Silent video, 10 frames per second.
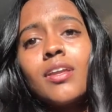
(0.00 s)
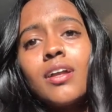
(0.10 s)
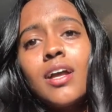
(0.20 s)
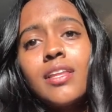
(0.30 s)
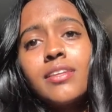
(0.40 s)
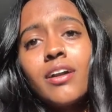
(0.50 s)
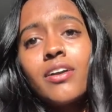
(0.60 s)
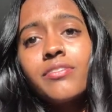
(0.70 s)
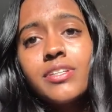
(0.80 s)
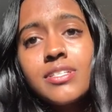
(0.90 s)
The
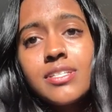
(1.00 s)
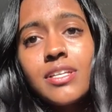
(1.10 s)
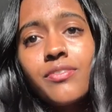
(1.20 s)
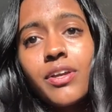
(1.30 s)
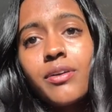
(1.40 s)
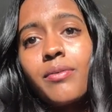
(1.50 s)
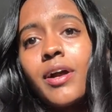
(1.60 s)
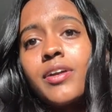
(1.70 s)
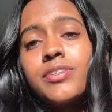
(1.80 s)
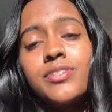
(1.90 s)
RVC
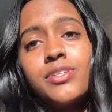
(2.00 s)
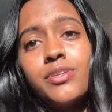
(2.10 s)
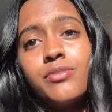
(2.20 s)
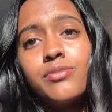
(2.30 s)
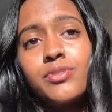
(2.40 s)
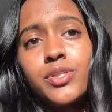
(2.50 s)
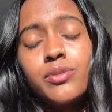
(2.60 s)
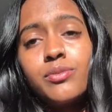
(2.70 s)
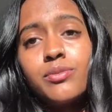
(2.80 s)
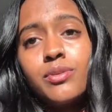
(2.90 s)
requires you
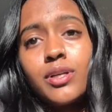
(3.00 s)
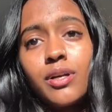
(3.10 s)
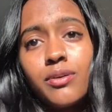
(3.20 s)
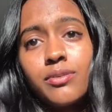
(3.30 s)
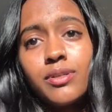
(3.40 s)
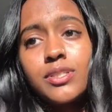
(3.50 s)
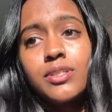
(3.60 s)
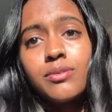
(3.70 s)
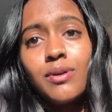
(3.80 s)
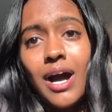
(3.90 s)
to go
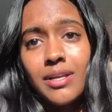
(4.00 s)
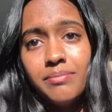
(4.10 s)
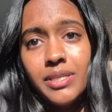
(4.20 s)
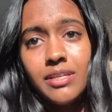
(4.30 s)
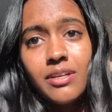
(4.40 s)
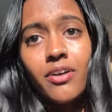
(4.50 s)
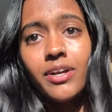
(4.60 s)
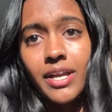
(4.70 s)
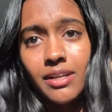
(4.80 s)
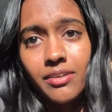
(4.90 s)
to IB or
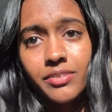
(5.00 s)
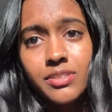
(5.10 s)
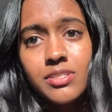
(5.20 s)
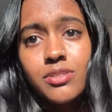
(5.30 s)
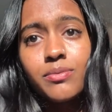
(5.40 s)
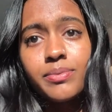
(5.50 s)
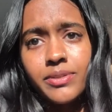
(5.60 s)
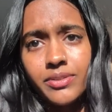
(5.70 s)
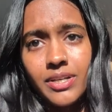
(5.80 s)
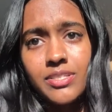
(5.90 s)
A levels to
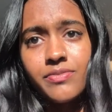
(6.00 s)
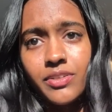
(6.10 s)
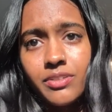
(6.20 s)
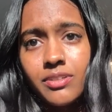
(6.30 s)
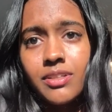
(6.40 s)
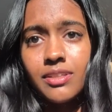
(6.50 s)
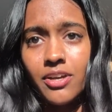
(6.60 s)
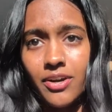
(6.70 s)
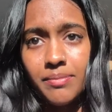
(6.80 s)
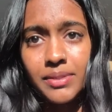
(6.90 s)
progress further in
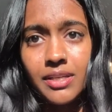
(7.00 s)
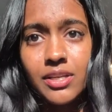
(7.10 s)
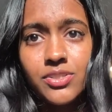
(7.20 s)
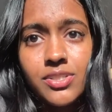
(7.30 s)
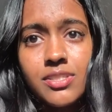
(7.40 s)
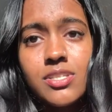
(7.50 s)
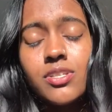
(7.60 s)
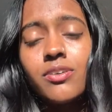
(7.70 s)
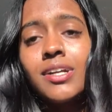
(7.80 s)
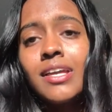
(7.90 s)
your application.
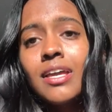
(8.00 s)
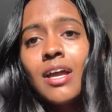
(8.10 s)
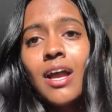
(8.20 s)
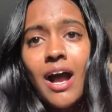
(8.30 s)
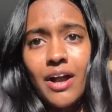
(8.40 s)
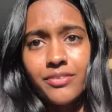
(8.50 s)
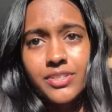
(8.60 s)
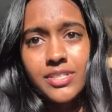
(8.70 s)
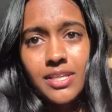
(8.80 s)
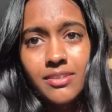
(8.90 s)
So
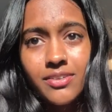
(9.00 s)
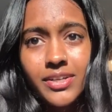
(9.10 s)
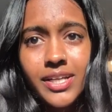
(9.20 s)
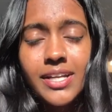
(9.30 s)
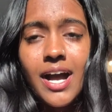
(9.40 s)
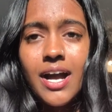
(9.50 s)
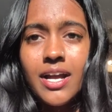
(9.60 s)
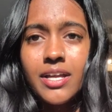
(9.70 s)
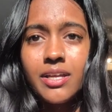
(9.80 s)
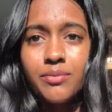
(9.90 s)
after 10th grade,
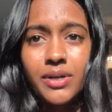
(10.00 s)
I